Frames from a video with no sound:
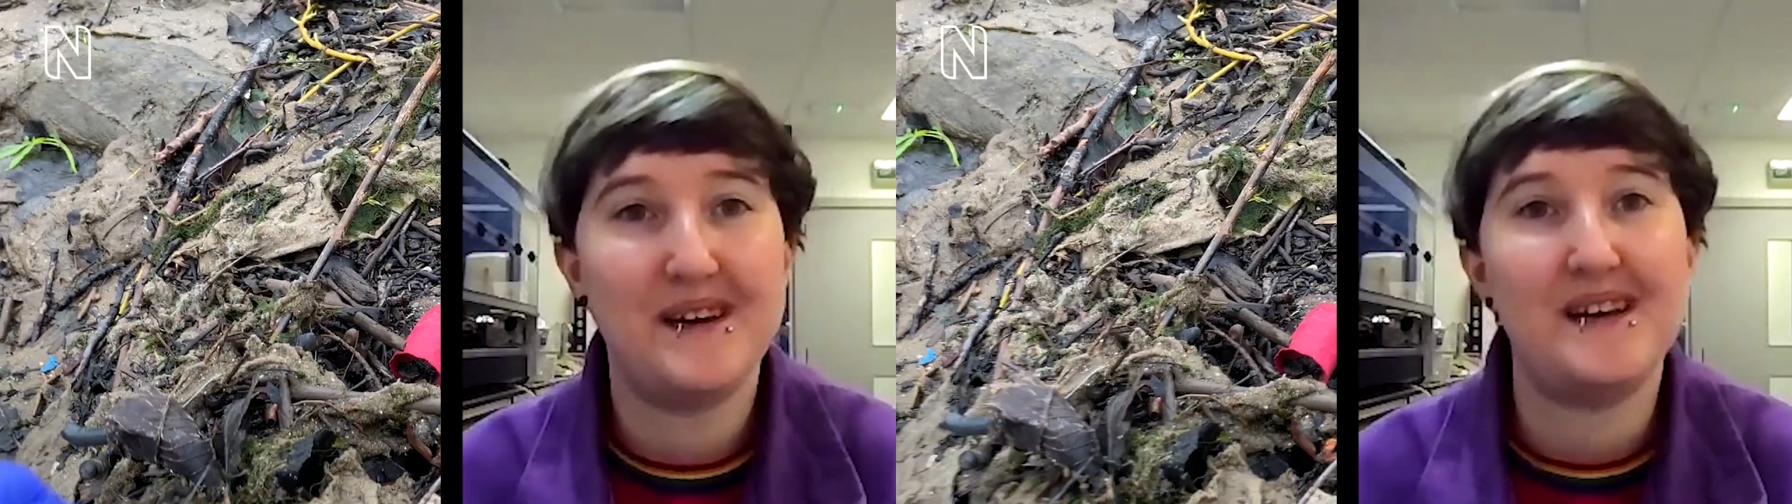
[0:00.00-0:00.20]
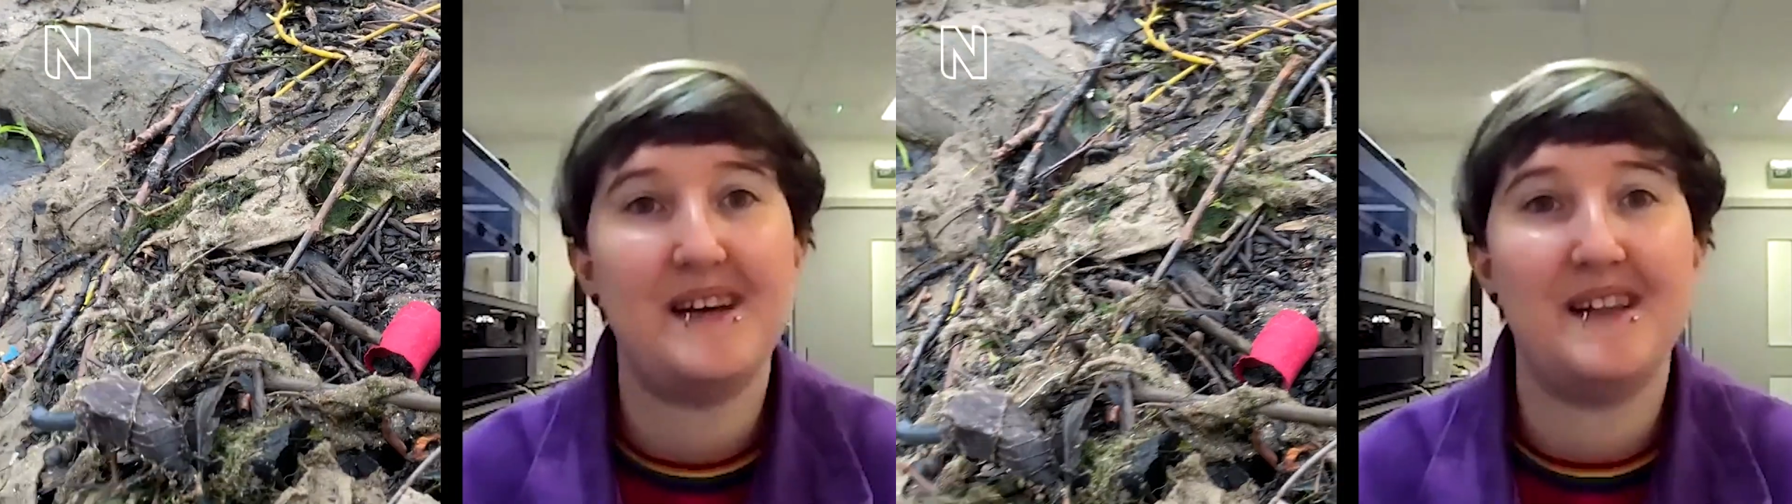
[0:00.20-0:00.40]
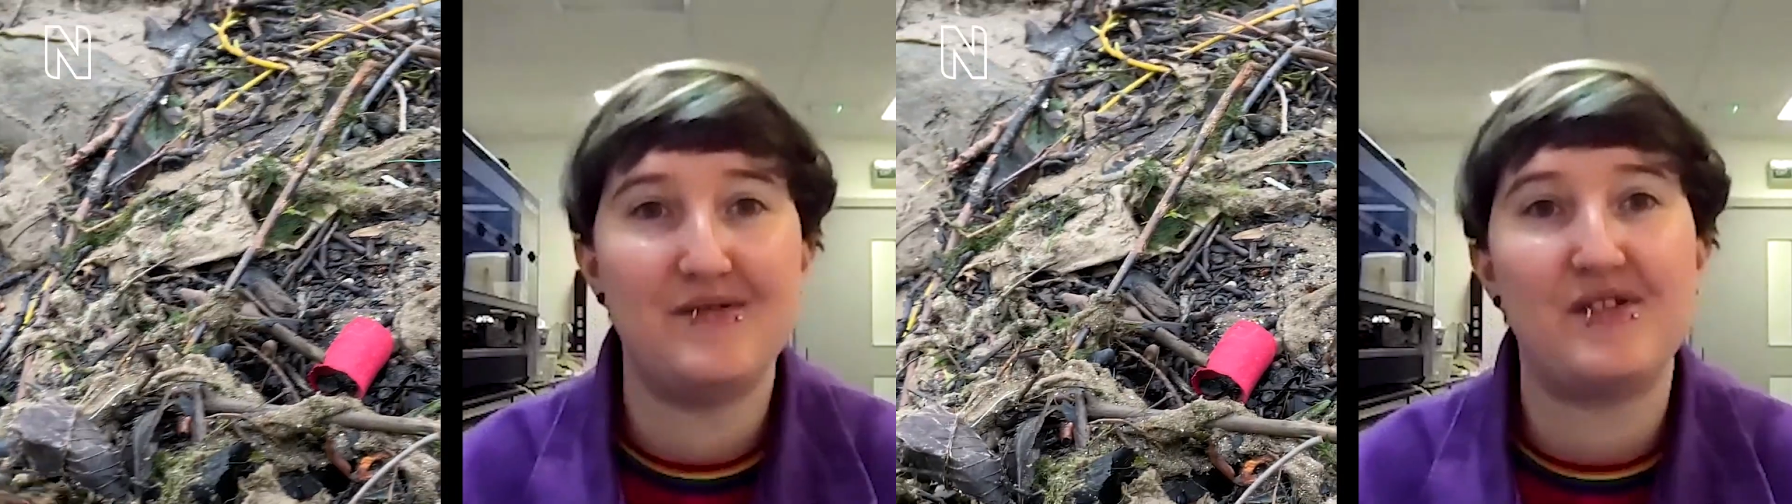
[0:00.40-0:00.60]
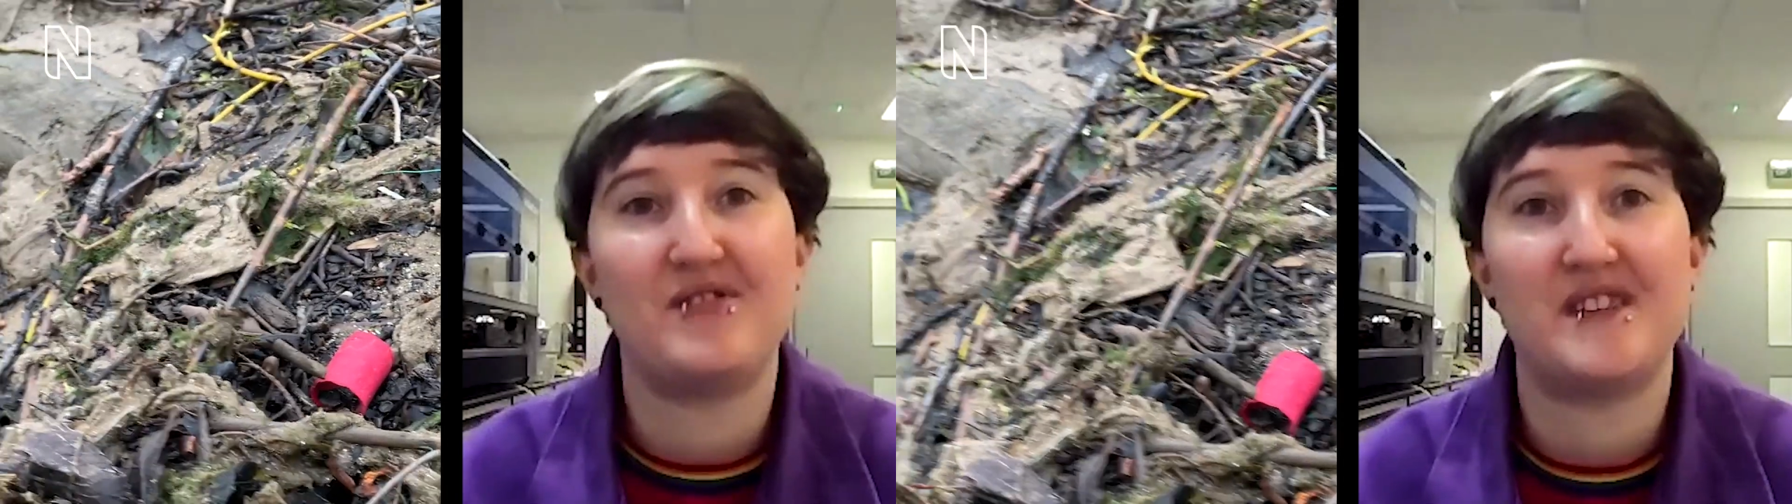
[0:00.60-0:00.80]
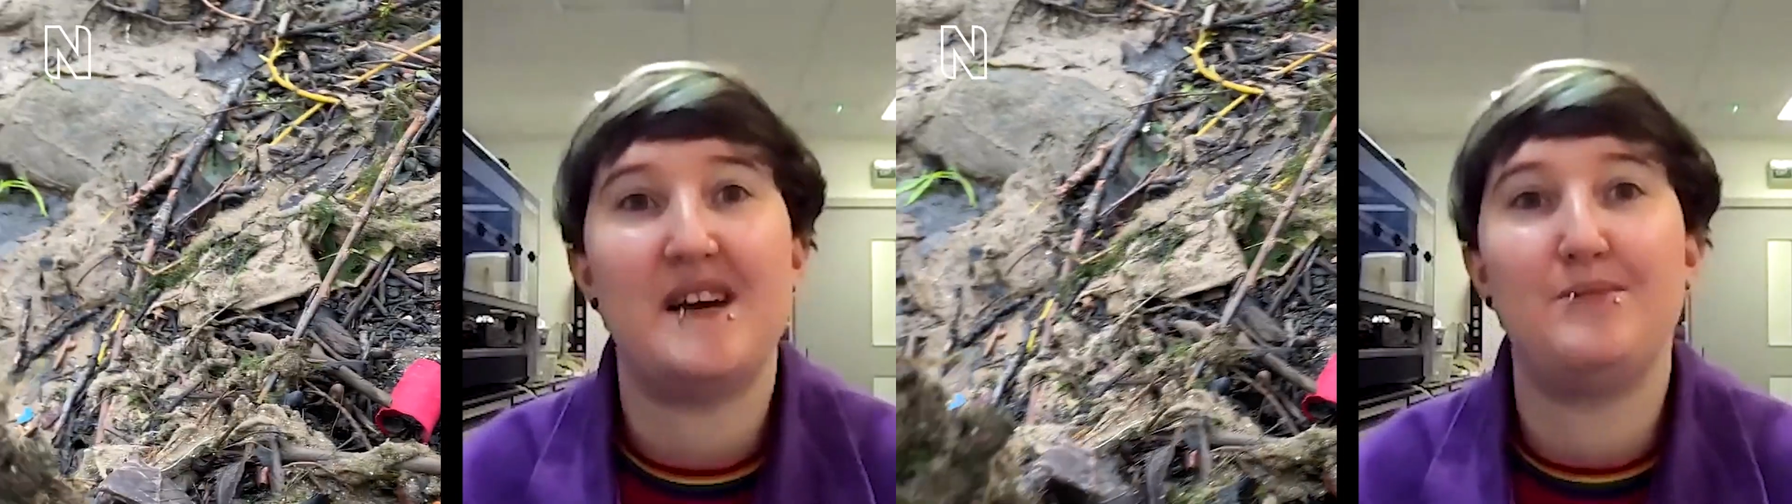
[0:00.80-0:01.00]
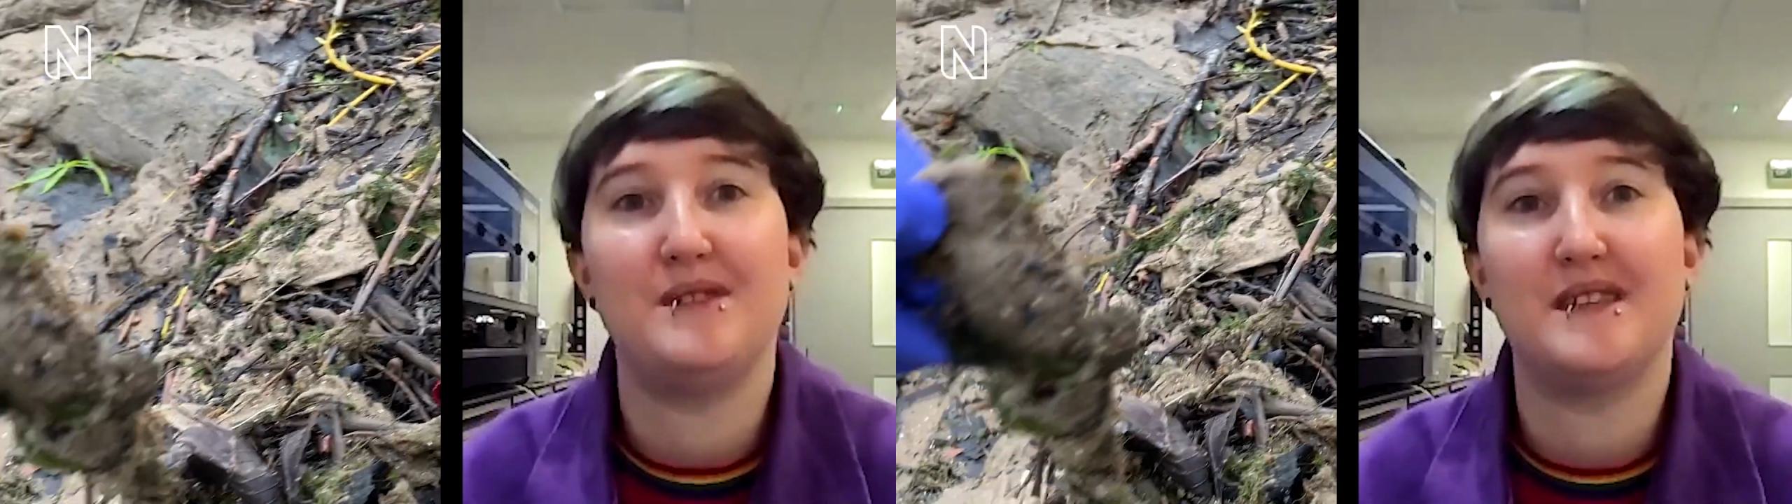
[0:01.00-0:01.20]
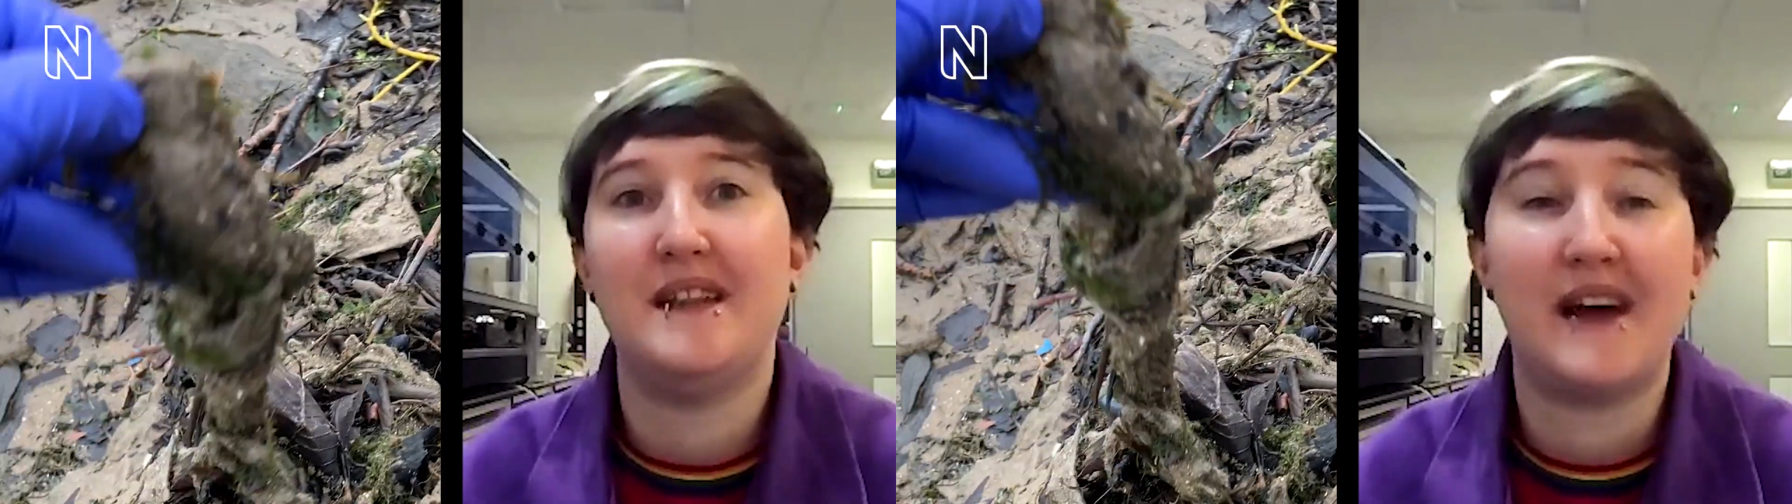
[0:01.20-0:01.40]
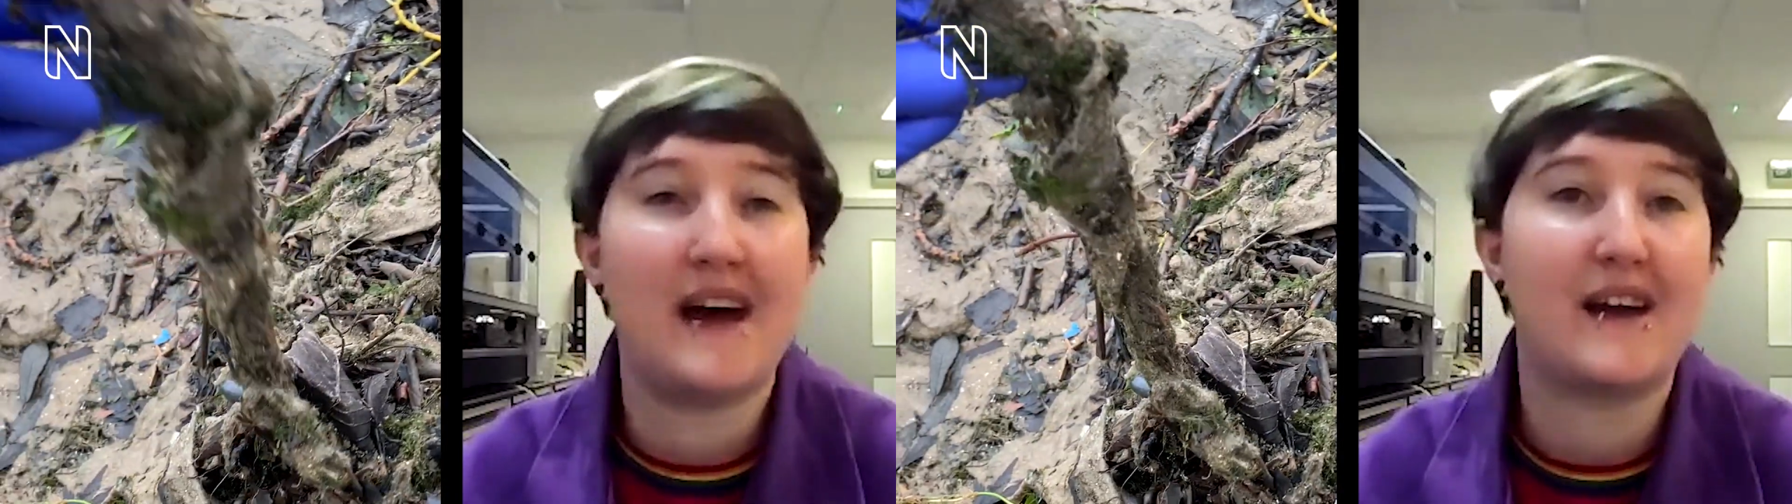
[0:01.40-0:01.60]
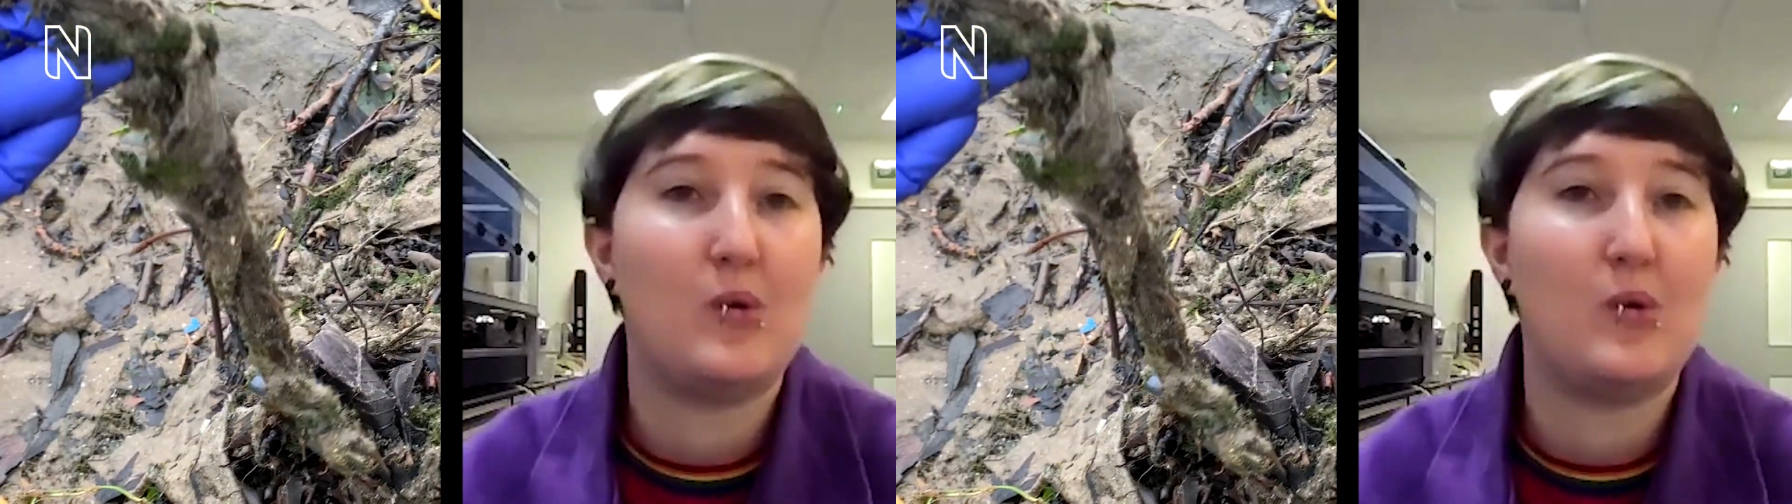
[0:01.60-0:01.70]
in the River Thames in that